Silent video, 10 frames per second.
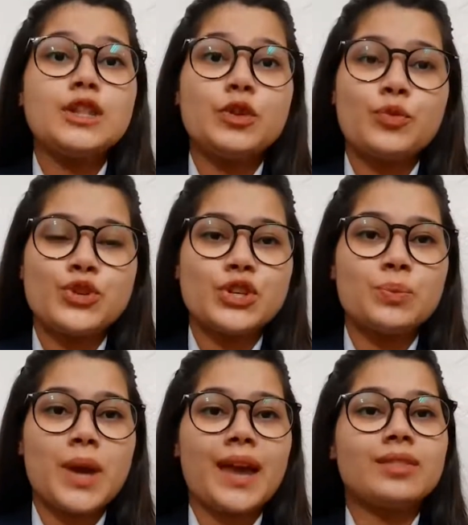The vision
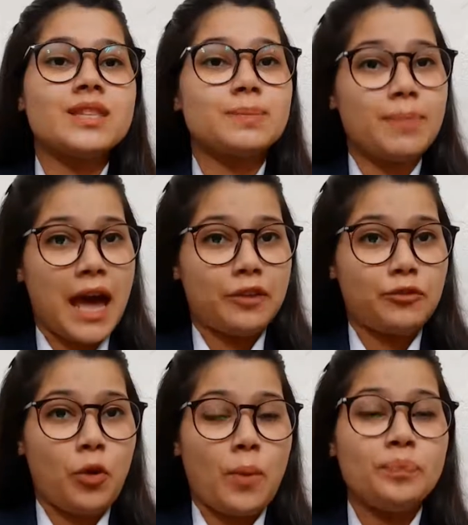behind this
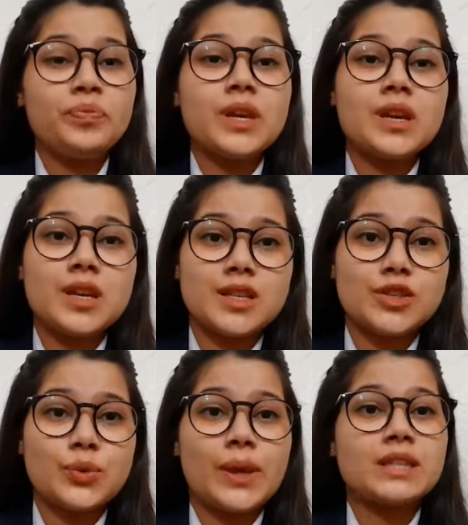platform is
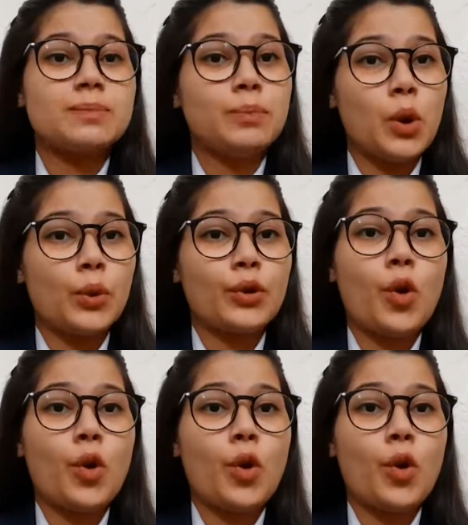to explore